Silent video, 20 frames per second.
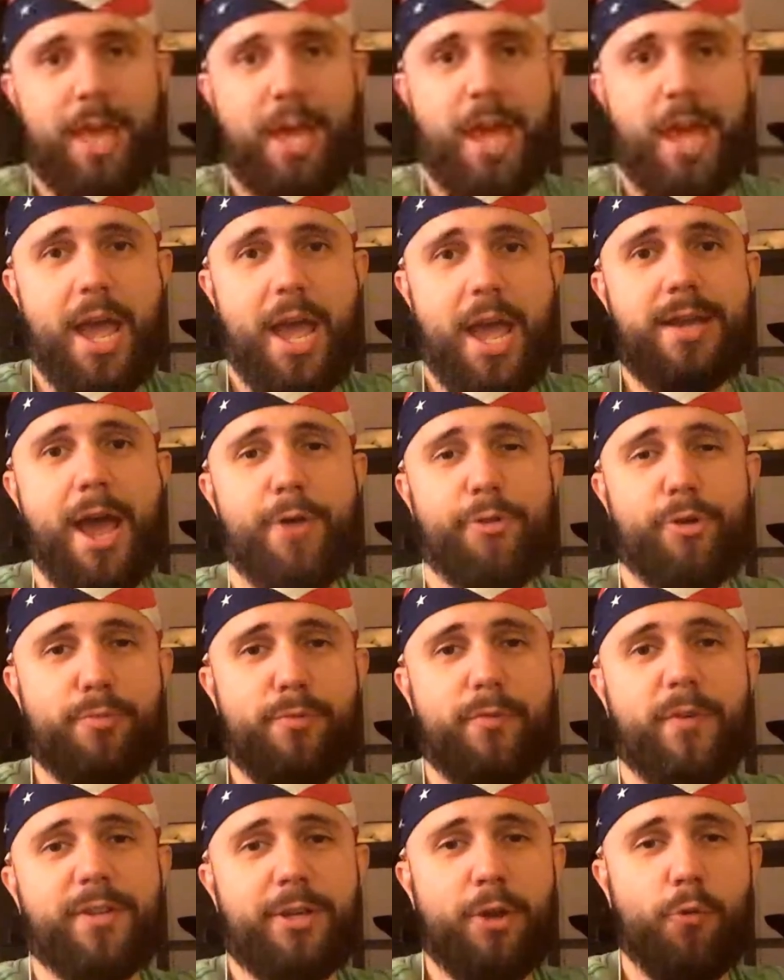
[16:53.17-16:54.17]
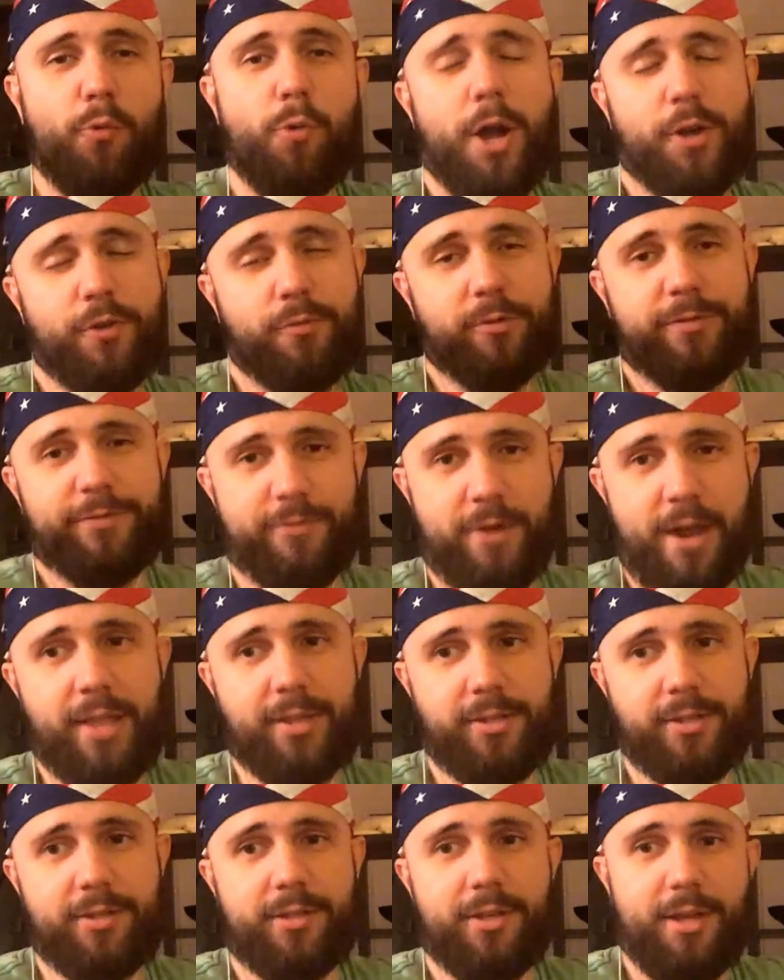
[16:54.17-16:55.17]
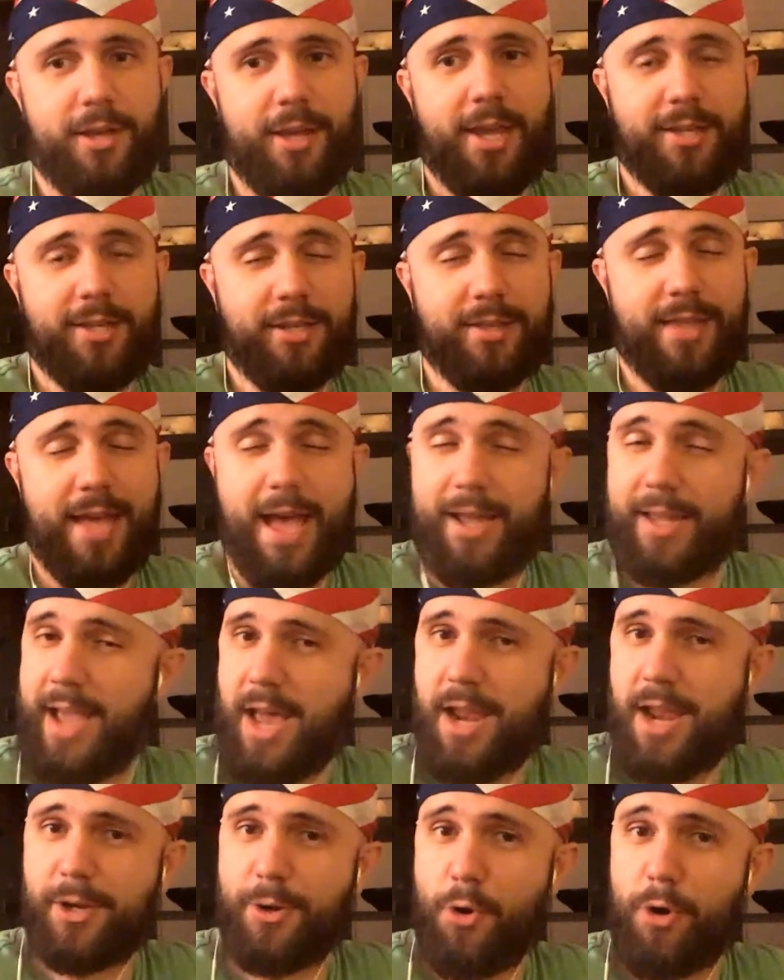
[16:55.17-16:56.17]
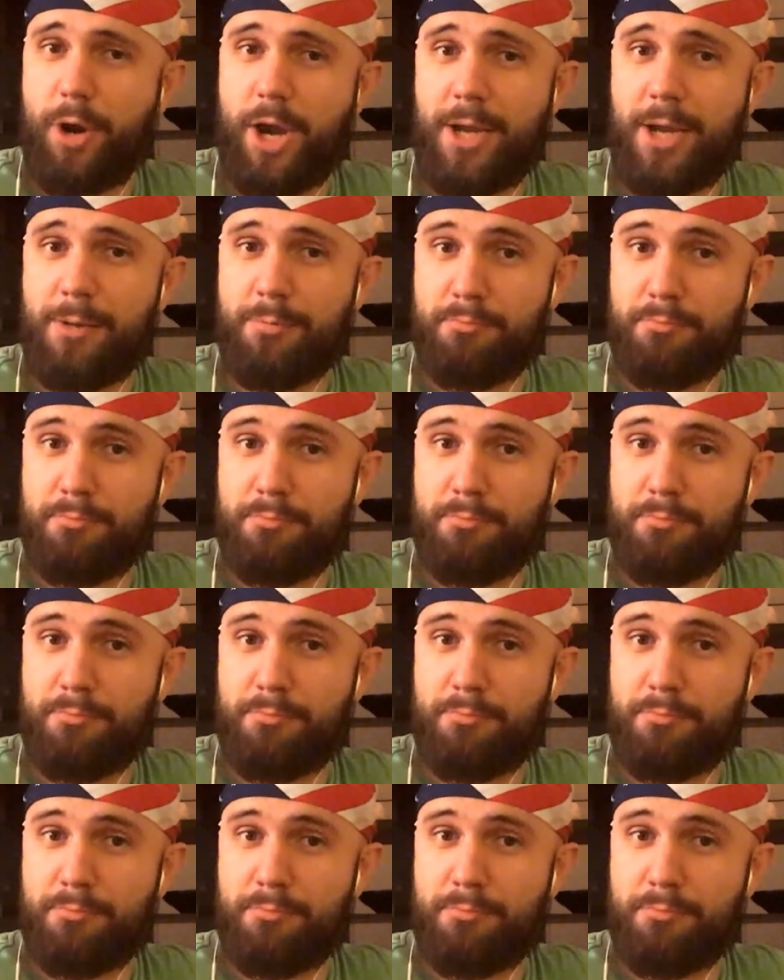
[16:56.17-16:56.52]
and now they're movies he'll watch with friends? Is it that category?